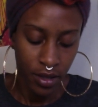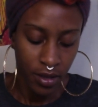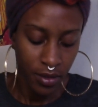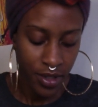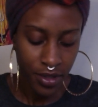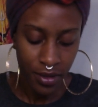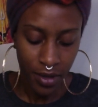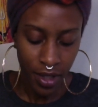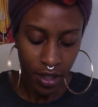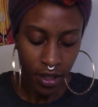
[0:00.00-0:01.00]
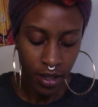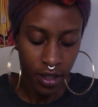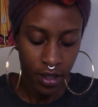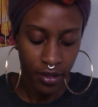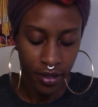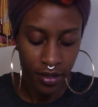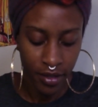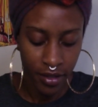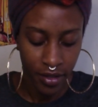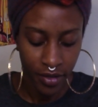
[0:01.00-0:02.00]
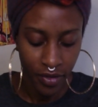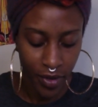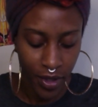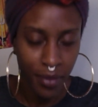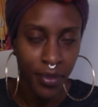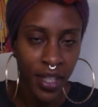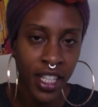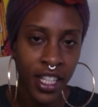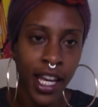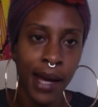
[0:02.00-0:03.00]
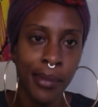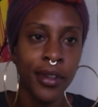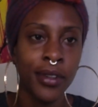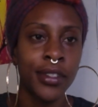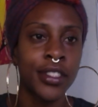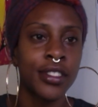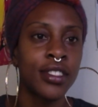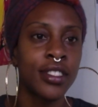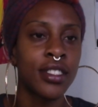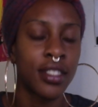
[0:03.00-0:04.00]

What's going on for committed Capricorns,